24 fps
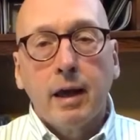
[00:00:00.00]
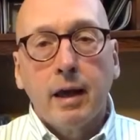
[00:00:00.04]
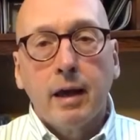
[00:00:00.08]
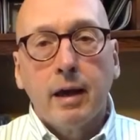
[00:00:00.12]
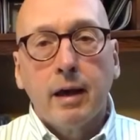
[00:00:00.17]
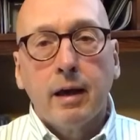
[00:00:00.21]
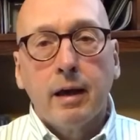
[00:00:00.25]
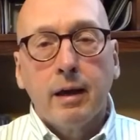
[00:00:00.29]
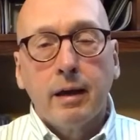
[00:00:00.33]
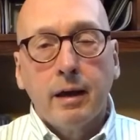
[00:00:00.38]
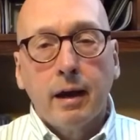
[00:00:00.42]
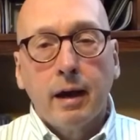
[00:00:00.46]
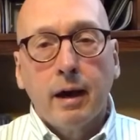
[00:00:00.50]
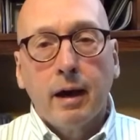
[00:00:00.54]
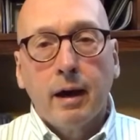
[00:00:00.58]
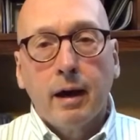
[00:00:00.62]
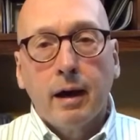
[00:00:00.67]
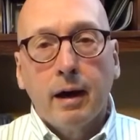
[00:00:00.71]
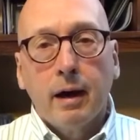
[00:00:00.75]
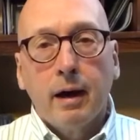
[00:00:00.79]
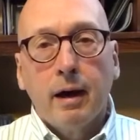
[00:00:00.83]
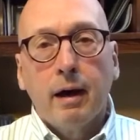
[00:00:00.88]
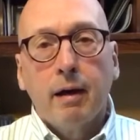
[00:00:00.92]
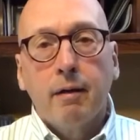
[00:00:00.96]
in
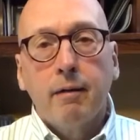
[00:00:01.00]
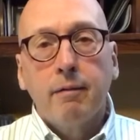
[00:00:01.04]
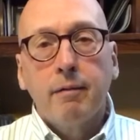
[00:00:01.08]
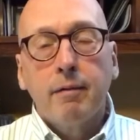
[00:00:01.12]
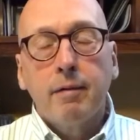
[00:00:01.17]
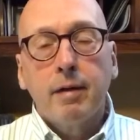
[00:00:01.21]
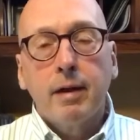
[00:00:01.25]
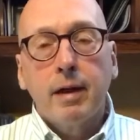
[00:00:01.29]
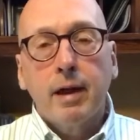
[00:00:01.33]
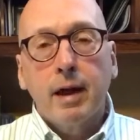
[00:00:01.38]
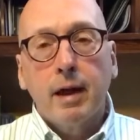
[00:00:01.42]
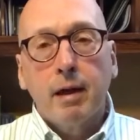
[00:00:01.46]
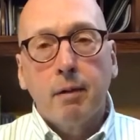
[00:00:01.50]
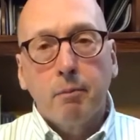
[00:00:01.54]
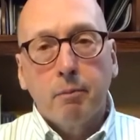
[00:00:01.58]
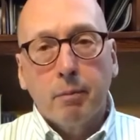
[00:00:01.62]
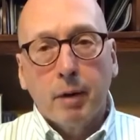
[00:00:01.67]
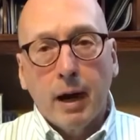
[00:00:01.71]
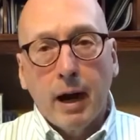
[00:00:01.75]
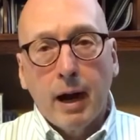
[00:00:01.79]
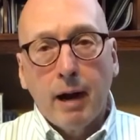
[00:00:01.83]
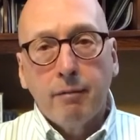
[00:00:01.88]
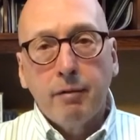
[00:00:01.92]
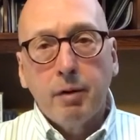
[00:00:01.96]

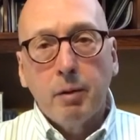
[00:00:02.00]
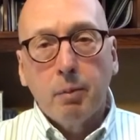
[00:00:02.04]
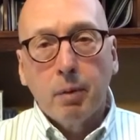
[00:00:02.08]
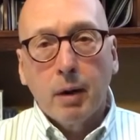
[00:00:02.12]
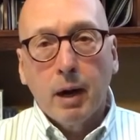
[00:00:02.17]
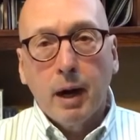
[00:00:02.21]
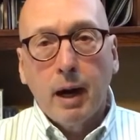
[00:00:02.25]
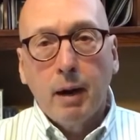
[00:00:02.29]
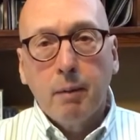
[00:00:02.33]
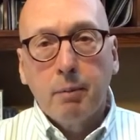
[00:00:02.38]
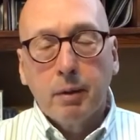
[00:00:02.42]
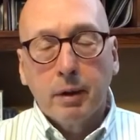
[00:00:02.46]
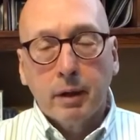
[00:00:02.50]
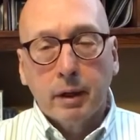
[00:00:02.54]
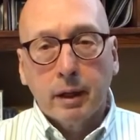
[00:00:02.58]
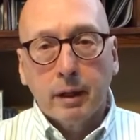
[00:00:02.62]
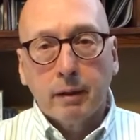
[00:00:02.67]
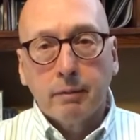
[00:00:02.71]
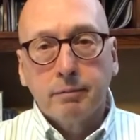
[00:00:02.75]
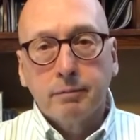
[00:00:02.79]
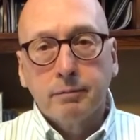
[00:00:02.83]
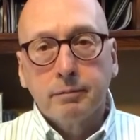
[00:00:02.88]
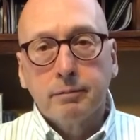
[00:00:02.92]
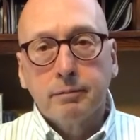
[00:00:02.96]
private
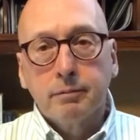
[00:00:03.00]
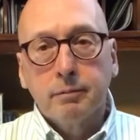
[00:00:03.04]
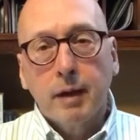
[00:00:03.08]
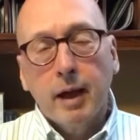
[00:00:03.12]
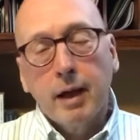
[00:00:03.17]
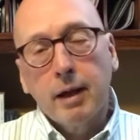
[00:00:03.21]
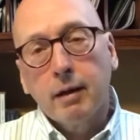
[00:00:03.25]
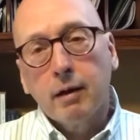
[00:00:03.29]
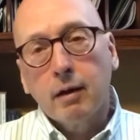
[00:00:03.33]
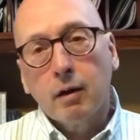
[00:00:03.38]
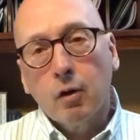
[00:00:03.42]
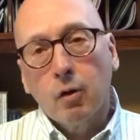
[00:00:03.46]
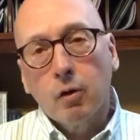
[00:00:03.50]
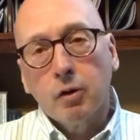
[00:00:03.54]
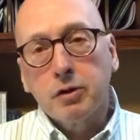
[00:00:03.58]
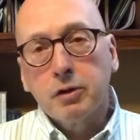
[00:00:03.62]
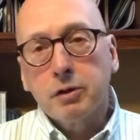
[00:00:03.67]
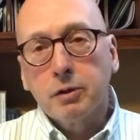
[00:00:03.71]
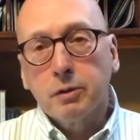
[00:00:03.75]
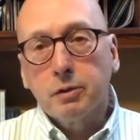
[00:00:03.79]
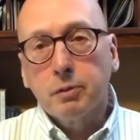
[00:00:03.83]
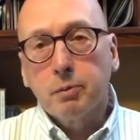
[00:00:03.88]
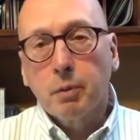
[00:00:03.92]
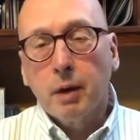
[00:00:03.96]
property. And of
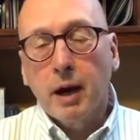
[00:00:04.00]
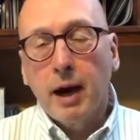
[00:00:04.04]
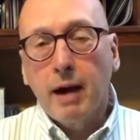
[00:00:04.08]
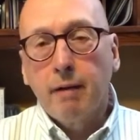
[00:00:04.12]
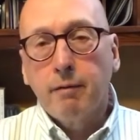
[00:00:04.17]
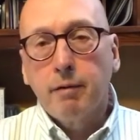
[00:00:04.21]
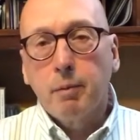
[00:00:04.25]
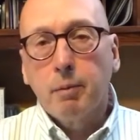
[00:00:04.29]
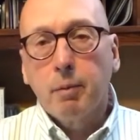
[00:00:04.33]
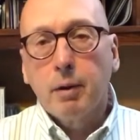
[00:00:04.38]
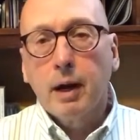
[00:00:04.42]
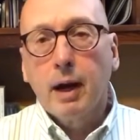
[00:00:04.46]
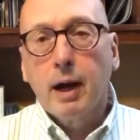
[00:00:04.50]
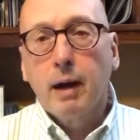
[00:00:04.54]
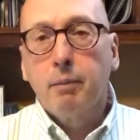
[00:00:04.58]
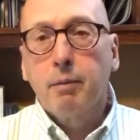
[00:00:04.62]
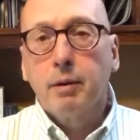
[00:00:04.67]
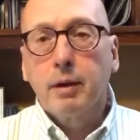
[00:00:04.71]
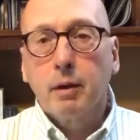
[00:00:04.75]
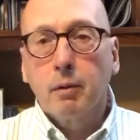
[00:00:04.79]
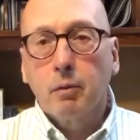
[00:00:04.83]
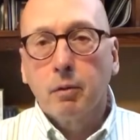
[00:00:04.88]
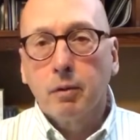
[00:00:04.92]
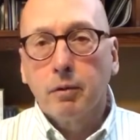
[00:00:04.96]
course, this private
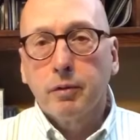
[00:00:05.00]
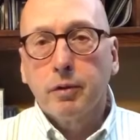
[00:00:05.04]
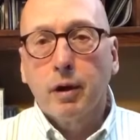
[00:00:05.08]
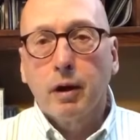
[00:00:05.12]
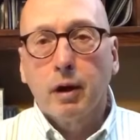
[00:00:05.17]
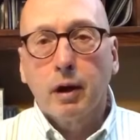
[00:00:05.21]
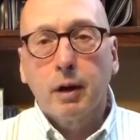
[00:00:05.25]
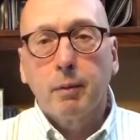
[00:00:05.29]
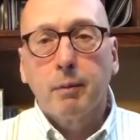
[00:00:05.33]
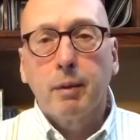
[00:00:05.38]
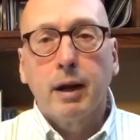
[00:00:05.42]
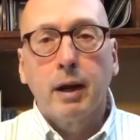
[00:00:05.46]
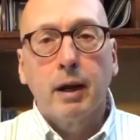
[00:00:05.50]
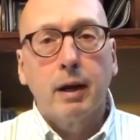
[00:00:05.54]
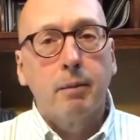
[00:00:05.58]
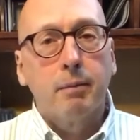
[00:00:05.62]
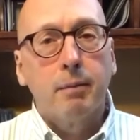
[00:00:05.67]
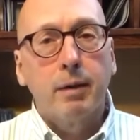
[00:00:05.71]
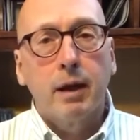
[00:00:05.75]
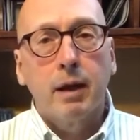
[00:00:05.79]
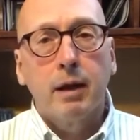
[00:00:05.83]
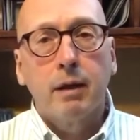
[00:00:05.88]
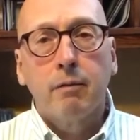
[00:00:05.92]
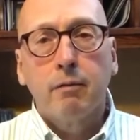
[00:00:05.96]
property, we'll talk about it in
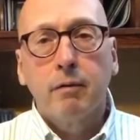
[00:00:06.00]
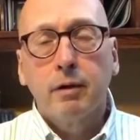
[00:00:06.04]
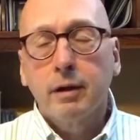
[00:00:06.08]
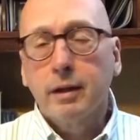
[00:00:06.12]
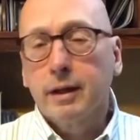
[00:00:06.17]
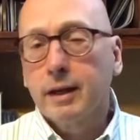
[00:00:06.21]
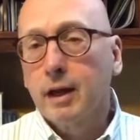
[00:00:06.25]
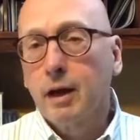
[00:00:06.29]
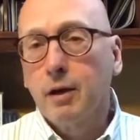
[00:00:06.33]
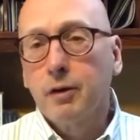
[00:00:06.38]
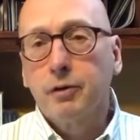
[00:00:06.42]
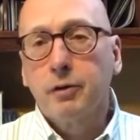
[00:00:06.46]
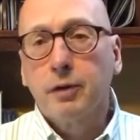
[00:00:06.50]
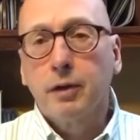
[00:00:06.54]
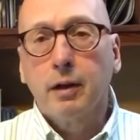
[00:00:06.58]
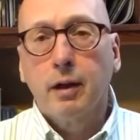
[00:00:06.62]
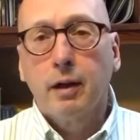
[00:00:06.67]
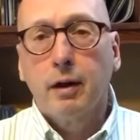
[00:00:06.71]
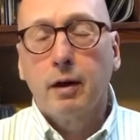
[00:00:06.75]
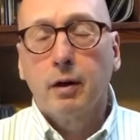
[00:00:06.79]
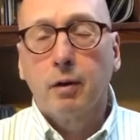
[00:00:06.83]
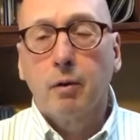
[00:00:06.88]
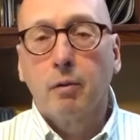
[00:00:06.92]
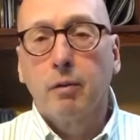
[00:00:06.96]
a minute, really goes
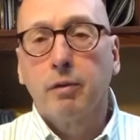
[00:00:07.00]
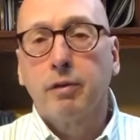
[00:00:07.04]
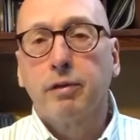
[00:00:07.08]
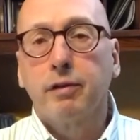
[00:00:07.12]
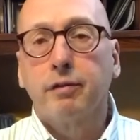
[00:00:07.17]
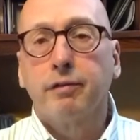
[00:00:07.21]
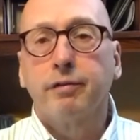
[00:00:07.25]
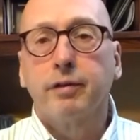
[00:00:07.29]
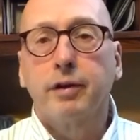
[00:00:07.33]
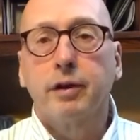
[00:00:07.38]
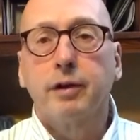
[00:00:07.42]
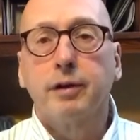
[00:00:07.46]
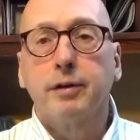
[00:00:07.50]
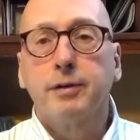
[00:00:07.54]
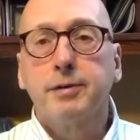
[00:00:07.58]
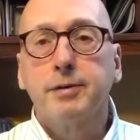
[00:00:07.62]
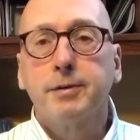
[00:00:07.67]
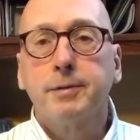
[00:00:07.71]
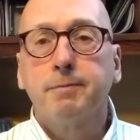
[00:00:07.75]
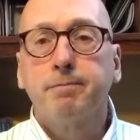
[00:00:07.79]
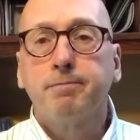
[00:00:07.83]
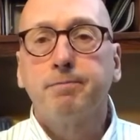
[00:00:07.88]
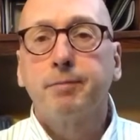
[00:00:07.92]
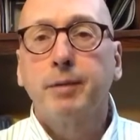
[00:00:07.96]
along with the
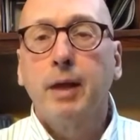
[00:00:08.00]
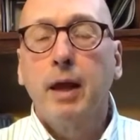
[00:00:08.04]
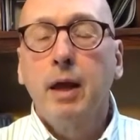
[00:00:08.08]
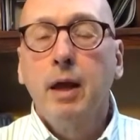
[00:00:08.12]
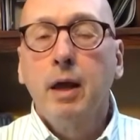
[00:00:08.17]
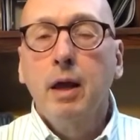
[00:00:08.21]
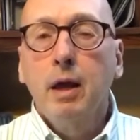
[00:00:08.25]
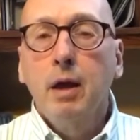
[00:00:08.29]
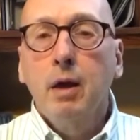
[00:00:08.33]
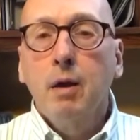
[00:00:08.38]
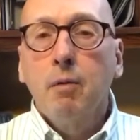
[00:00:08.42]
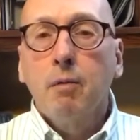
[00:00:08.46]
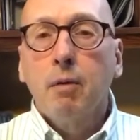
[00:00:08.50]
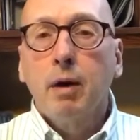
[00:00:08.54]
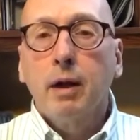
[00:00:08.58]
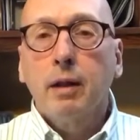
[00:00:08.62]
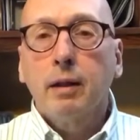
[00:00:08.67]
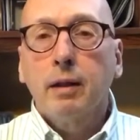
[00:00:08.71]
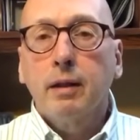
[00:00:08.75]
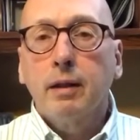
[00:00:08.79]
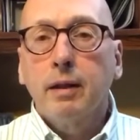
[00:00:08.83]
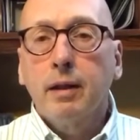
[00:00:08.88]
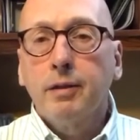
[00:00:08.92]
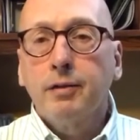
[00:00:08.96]
first.
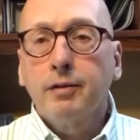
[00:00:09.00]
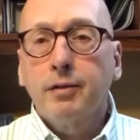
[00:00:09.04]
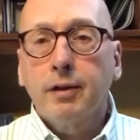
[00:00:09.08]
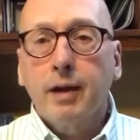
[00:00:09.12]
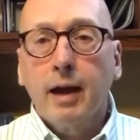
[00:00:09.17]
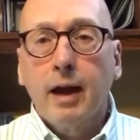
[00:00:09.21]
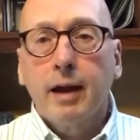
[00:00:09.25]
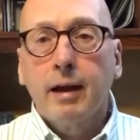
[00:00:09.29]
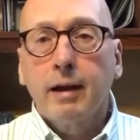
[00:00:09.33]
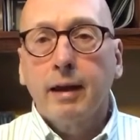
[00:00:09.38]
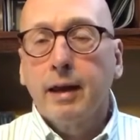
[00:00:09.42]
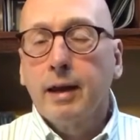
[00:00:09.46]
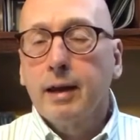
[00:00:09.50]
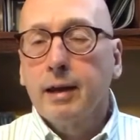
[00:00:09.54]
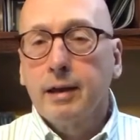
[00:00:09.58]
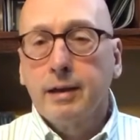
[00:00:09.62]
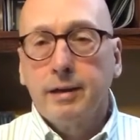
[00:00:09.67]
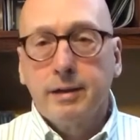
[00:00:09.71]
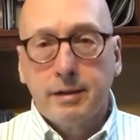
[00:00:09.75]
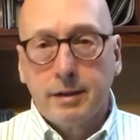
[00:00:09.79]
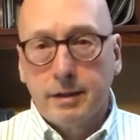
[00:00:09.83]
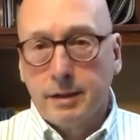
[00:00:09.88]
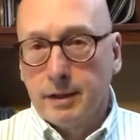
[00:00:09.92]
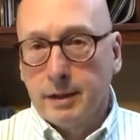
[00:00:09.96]
Well, let's kind of get
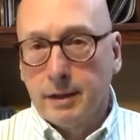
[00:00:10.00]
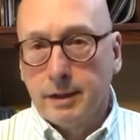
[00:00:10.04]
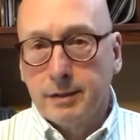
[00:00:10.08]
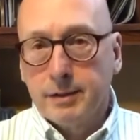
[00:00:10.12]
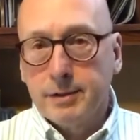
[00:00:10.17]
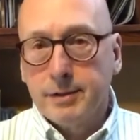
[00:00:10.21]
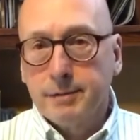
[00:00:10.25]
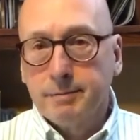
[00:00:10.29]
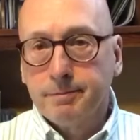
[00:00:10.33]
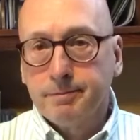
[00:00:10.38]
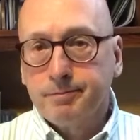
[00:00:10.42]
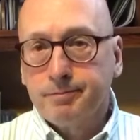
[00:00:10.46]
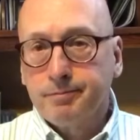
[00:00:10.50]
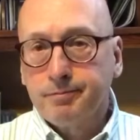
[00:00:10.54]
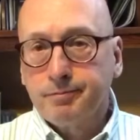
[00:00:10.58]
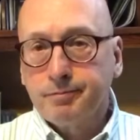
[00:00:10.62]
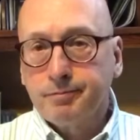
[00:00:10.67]
into this.